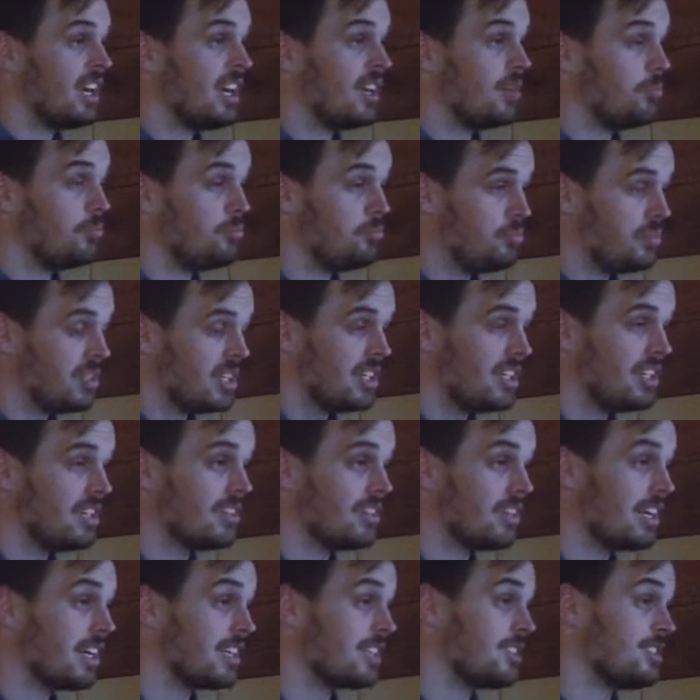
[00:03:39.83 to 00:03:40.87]
and
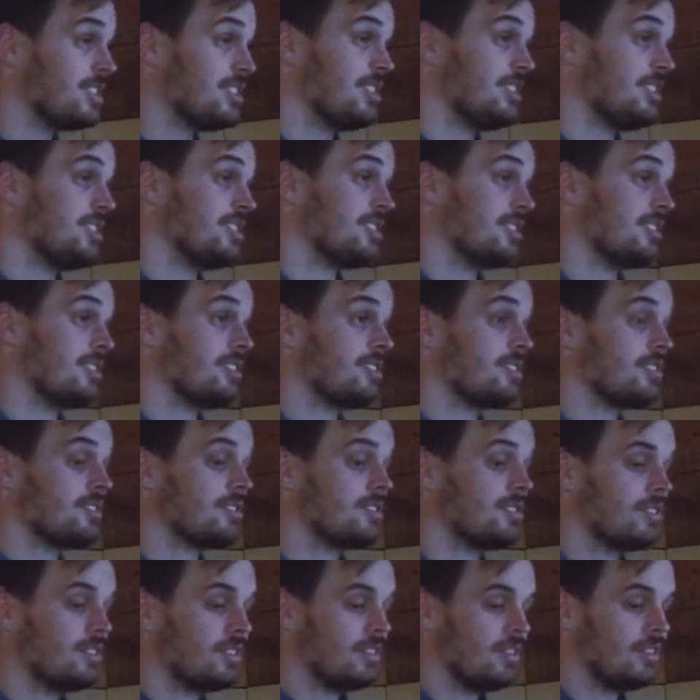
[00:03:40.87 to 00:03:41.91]
be like
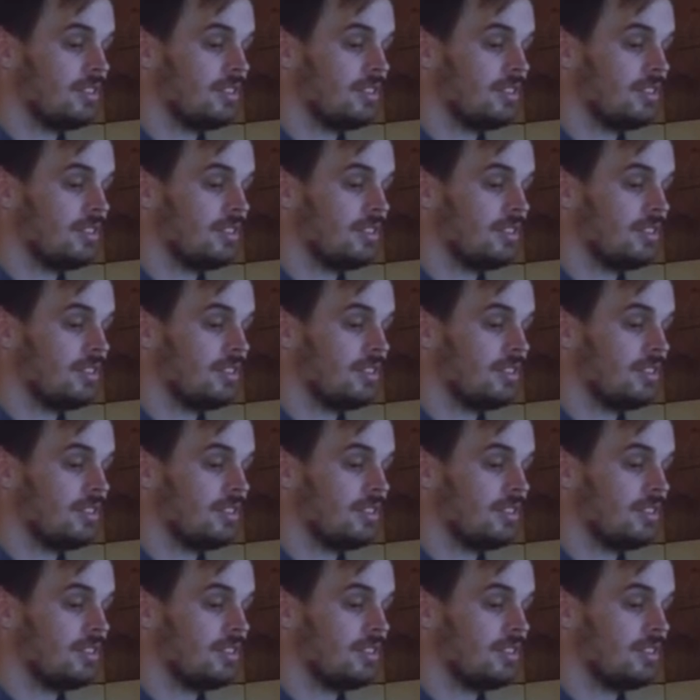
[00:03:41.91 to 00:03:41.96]
Jesus.